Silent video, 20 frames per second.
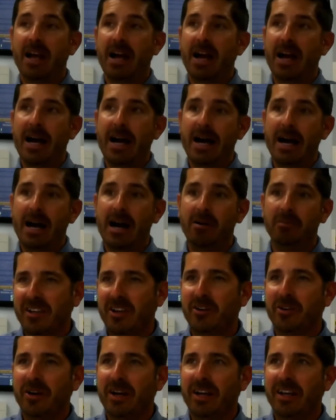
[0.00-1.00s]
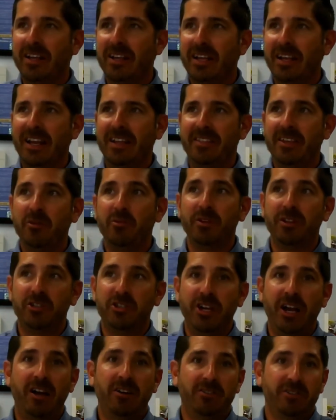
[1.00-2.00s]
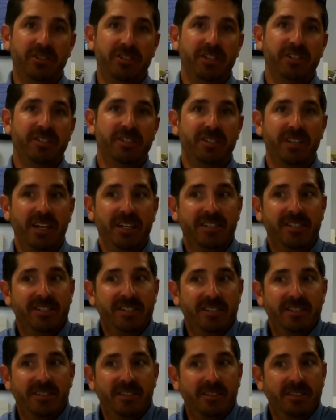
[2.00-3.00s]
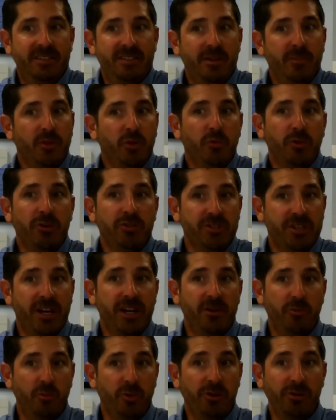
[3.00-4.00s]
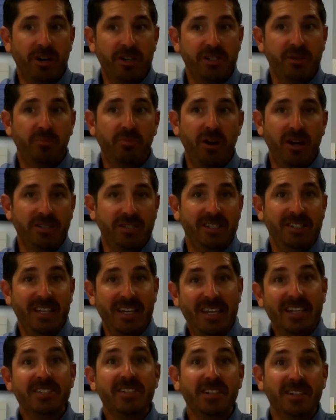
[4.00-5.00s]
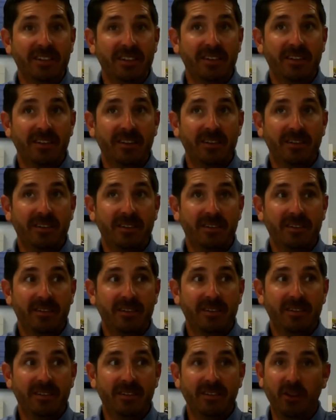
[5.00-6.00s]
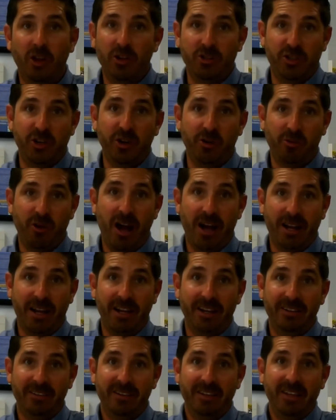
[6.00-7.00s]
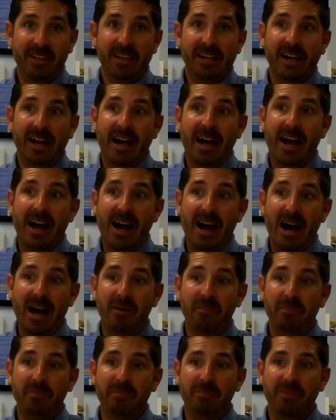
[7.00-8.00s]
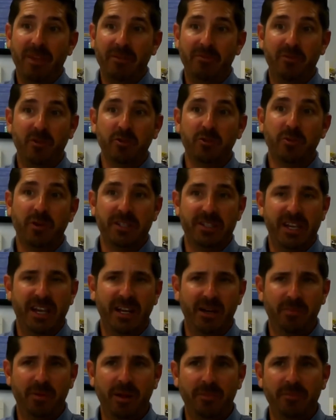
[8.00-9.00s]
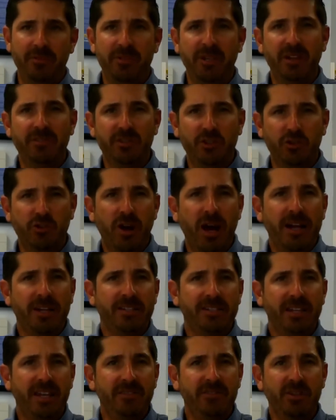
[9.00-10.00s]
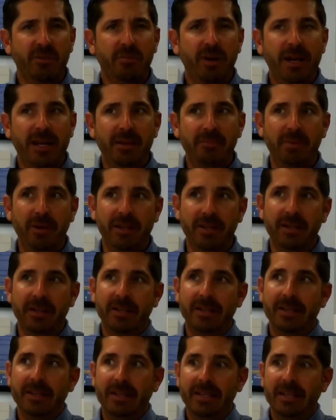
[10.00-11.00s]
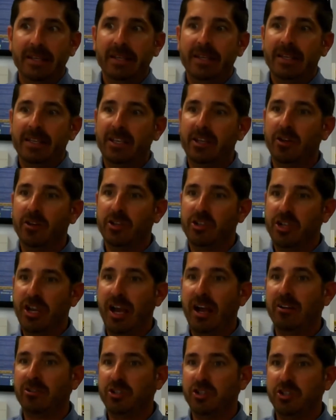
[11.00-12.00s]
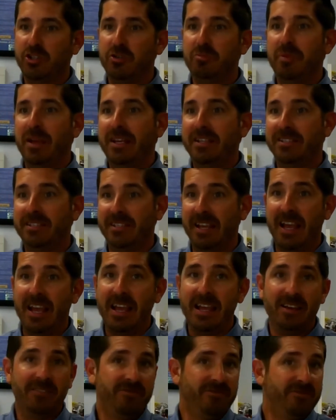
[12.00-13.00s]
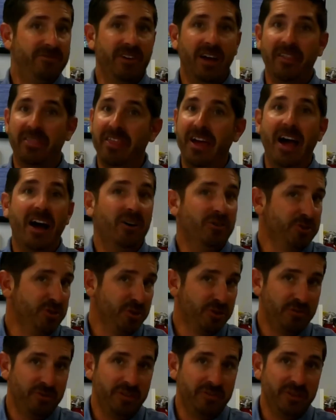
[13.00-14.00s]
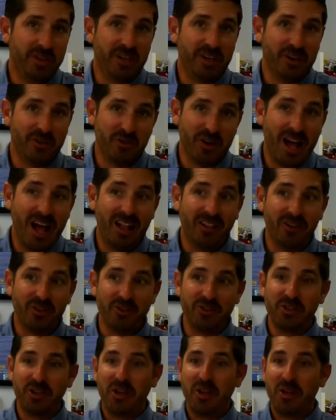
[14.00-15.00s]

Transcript: You know, and I think one of the challenges is it's some of the winterizing process isn't launching a rocket. That folks want to take it upon themselves to try to save some money, but you know, the challenge is you may save $1,000 or $1,500,